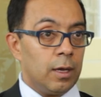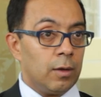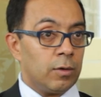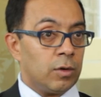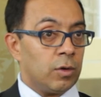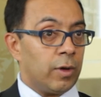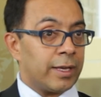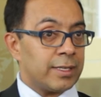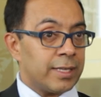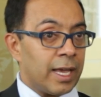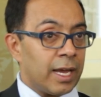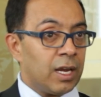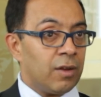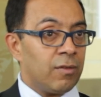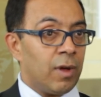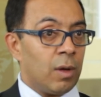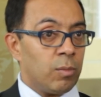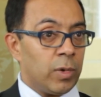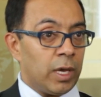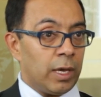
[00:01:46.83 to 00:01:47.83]
to executive
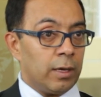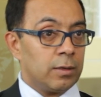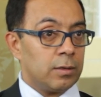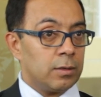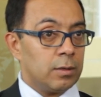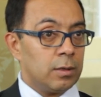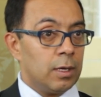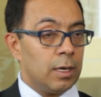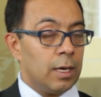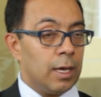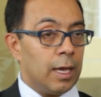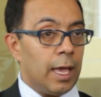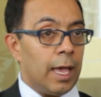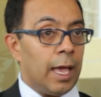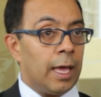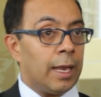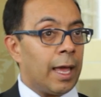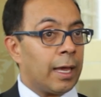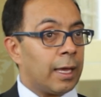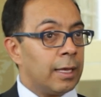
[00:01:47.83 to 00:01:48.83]
M B As,
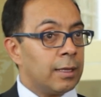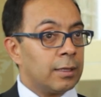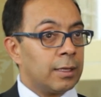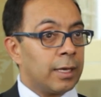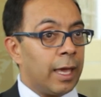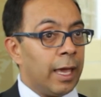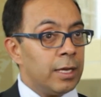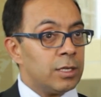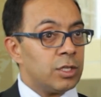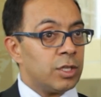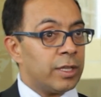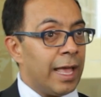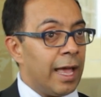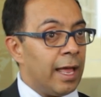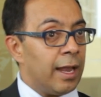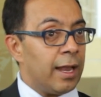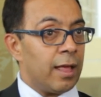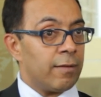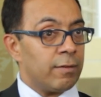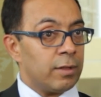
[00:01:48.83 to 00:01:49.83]
and I can gauge their
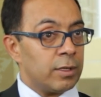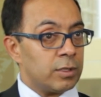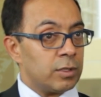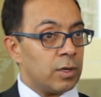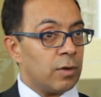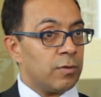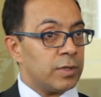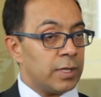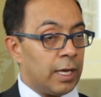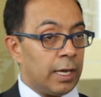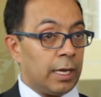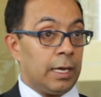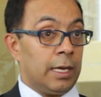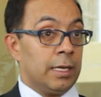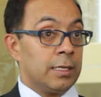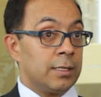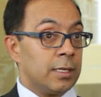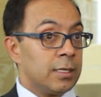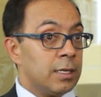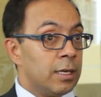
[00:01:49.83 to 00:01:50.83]
levels of saying,
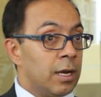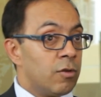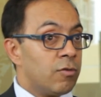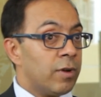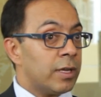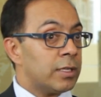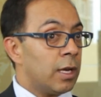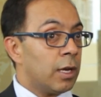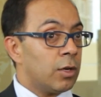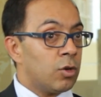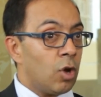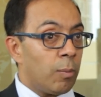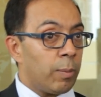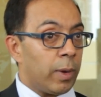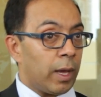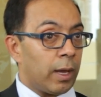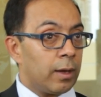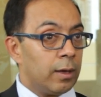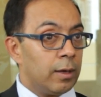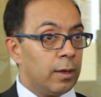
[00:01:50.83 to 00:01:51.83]
is this an interesting
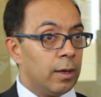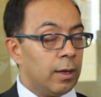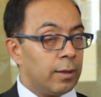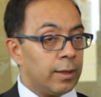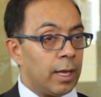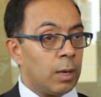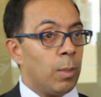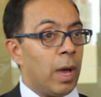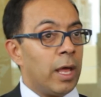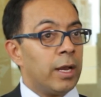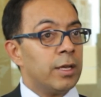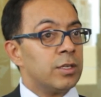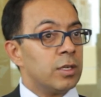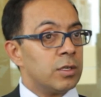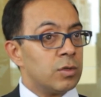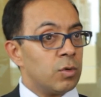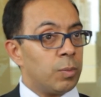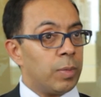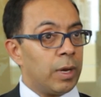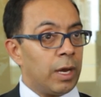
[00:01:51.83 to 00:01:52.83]
topic that
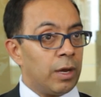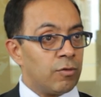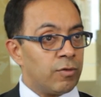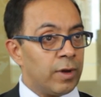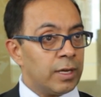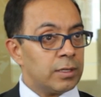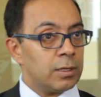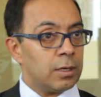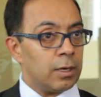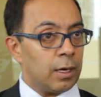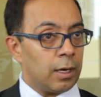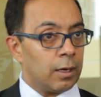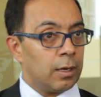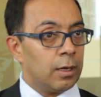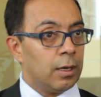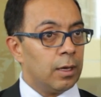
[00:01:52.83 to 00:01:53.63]
managers would be interested in,